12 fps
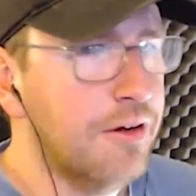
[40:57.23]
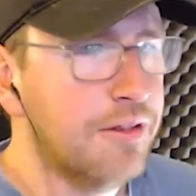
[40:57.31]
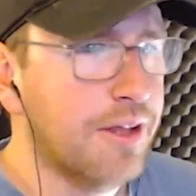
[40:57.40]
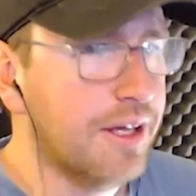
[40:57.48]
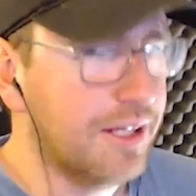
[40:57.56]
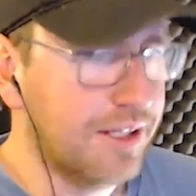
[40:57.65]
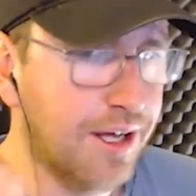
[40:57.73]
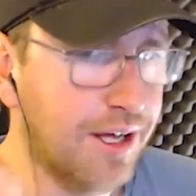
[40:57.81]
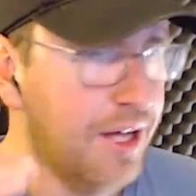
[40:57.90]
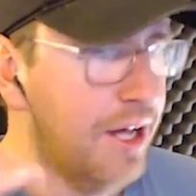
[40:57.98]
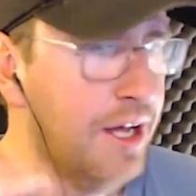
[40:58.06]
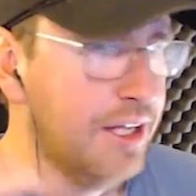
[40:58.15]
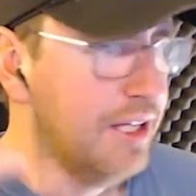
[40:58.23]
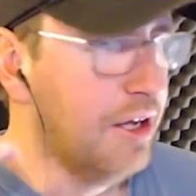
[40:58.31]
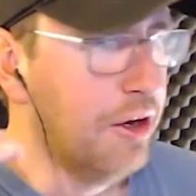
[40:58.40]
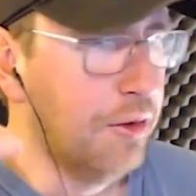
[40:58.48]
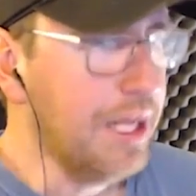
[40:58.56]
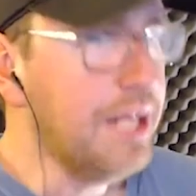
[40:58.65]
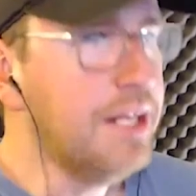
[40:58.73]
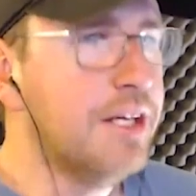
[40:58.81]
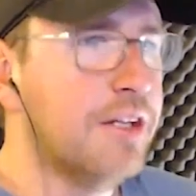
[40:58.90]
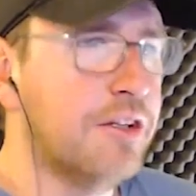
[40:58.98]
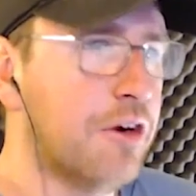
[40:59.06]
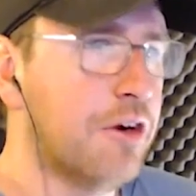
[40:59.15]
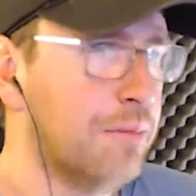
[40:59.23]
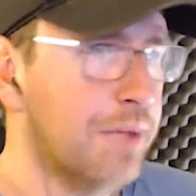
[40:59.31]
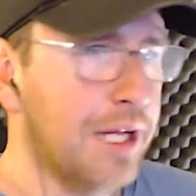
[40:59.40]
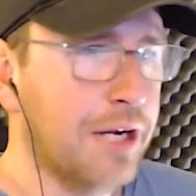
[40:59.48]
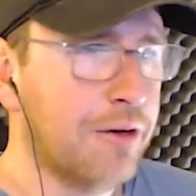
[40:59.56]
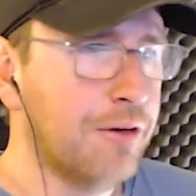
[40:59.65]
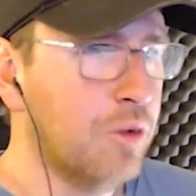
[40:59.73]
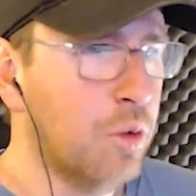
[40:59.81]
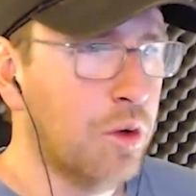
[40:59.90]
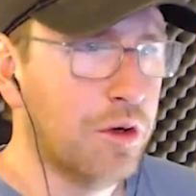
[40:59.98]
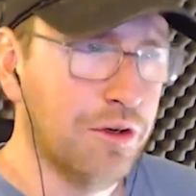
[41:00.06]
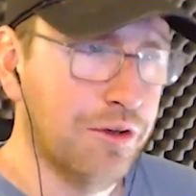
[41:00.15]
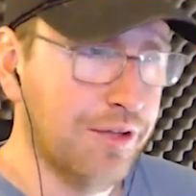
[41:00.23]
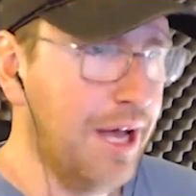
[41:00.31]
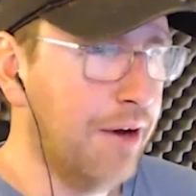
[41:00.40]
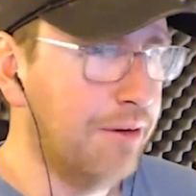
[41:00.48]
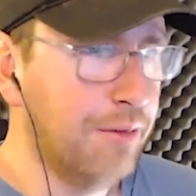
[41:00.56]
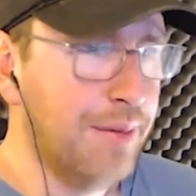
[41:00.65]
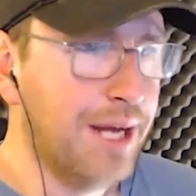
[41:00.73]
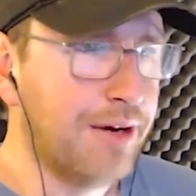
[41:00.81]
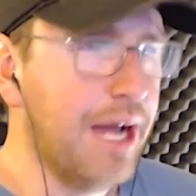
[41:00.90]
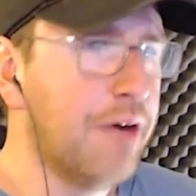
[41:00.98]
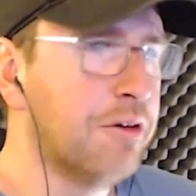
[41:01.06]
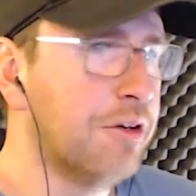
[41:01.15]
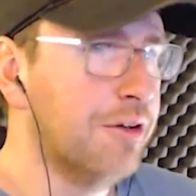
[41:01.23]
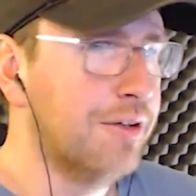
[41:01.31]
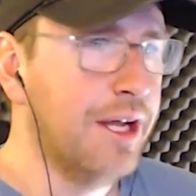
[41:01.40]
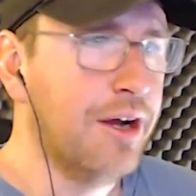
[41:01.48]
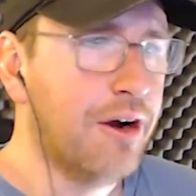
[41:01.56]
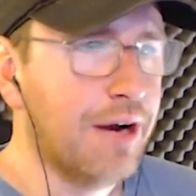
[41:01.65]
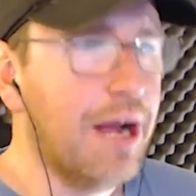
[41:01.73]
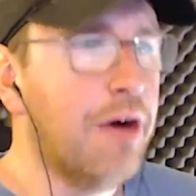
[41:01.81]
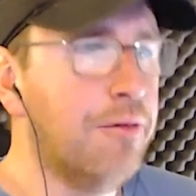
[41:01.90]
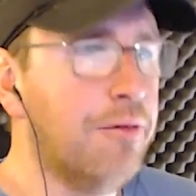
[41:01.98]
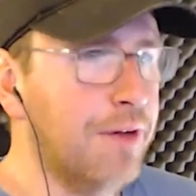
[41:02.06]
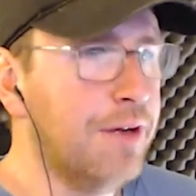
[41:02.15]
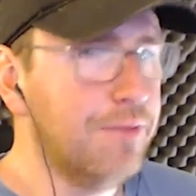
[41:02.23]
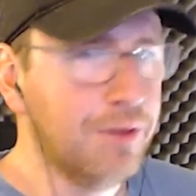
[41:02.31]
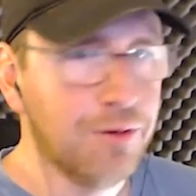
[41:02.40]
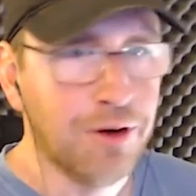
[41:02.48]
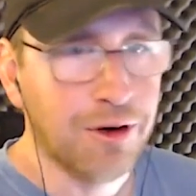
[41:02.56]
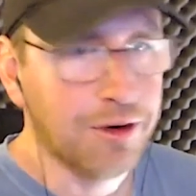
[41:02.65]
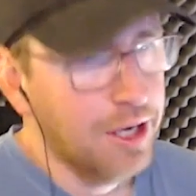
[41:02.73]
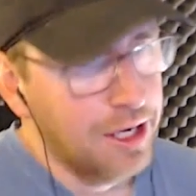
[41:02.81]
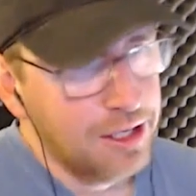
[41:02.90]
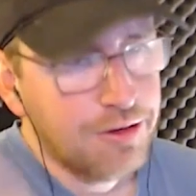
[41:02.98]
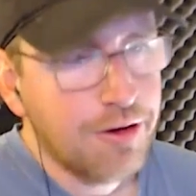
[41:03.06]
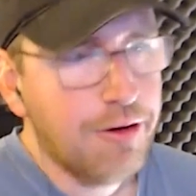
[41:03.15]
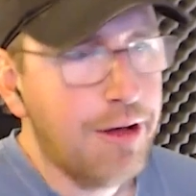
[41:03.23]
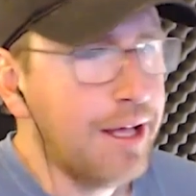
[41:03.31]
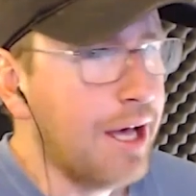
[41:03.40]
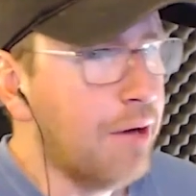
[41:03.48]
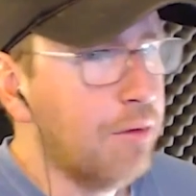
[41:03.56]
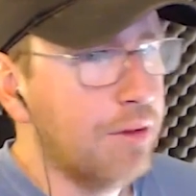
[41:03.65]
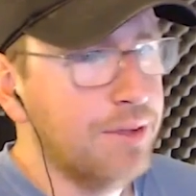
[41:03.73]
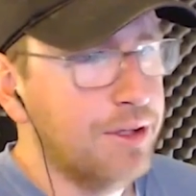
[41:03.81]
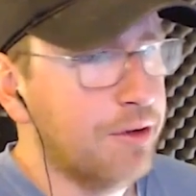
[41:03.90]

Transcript: It's like uh, you know, any guitar player in the world, how no matter how good they are, how inventive you are, you go hang out with them in